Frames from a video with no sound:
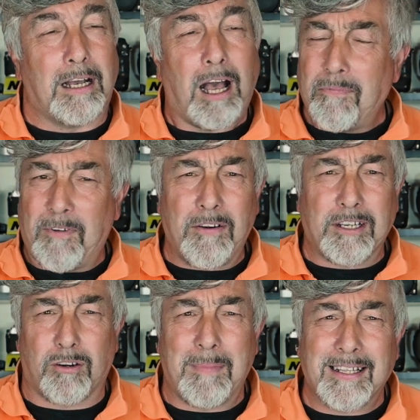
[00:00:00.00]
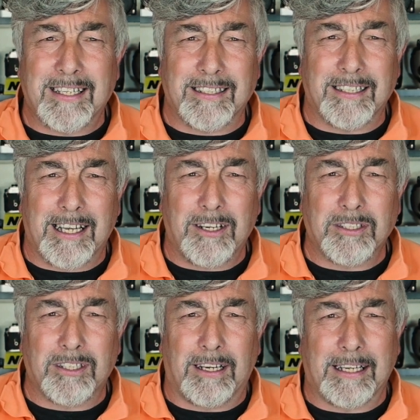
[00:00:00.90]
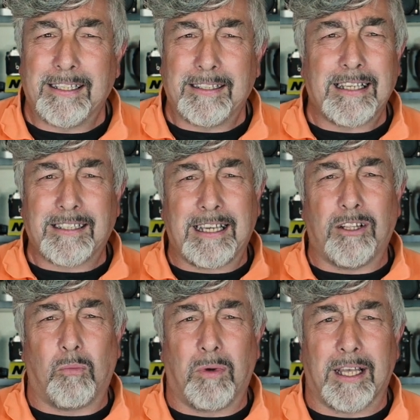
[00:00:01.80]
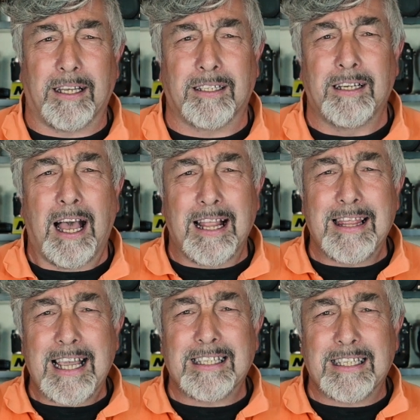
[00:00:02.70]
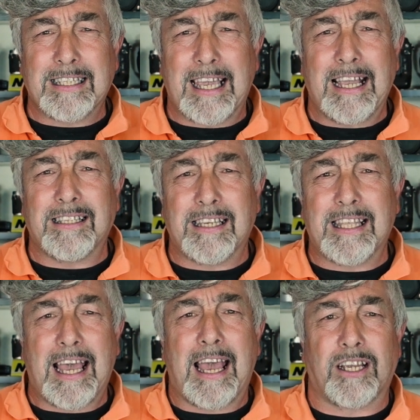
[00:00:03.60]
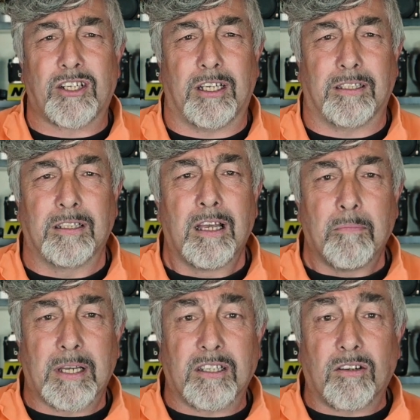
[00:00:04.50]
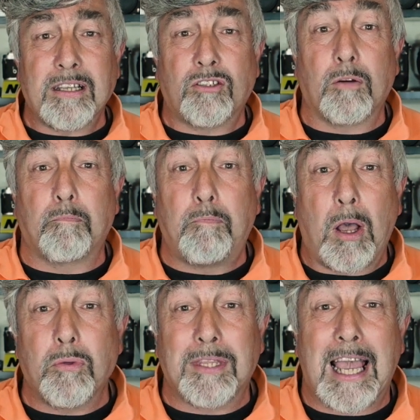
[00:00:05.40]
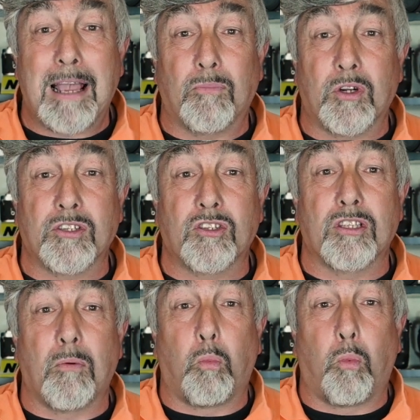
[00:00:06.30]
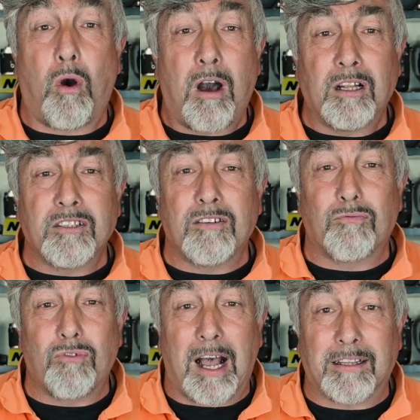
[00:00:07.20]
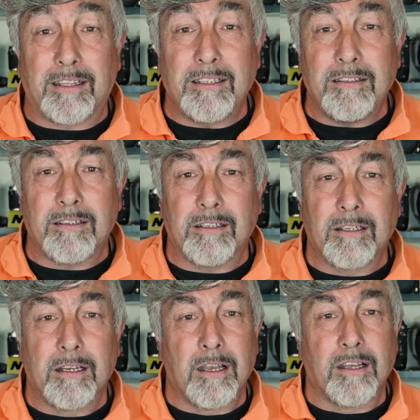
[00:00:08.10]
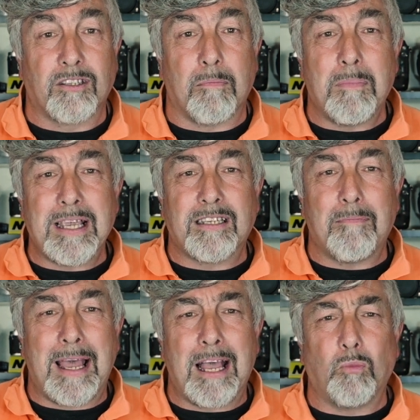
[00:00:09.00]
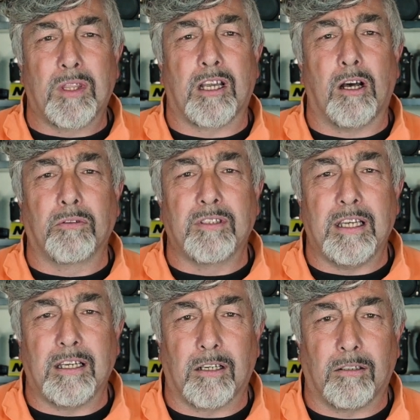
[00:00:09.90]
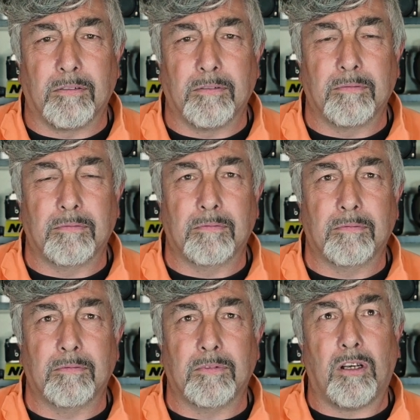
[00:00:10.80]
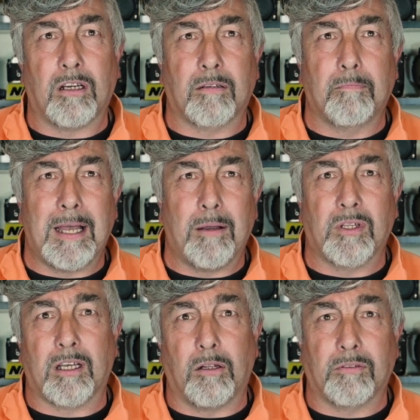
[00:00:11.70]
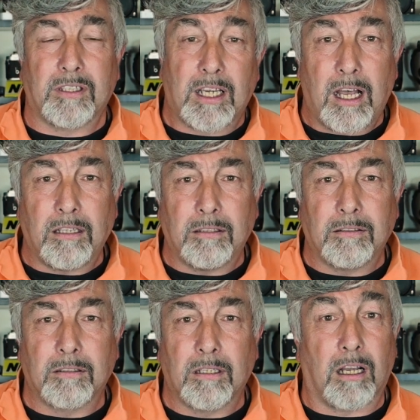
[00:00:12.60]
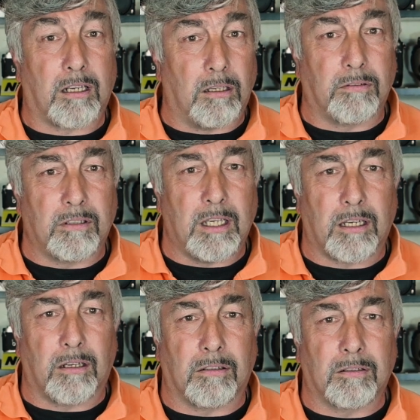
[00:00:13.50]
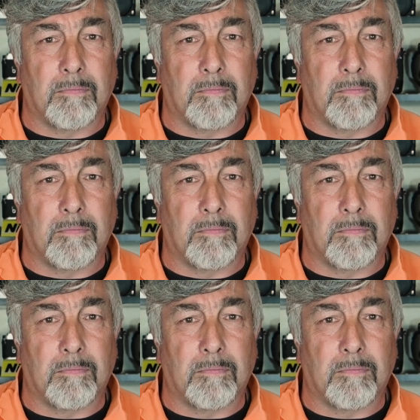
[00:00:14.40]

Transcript: I'm very dramatic today, aren't I? Let's get on with it. Let's get to the action, because I took both cameras to the wilds of Rutland to meet a man with a golden eagle. Not a man with a golden gun, a golden eagle.